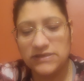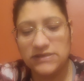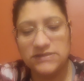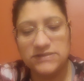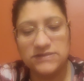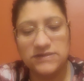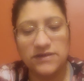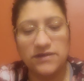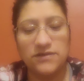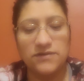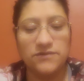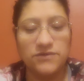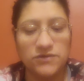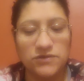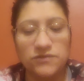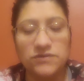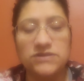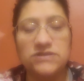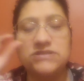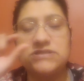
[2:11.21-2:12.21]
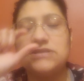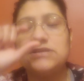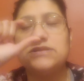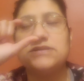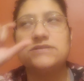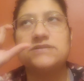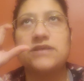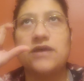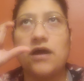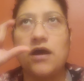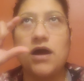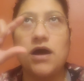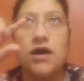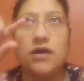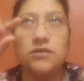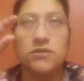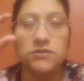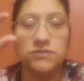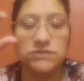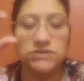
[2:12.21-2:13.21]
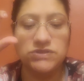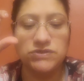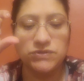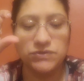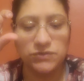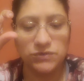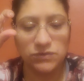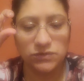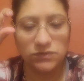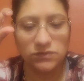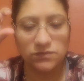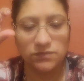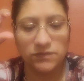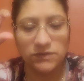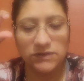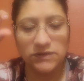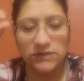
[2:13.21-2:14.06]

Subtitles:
The sheet is the hollow tube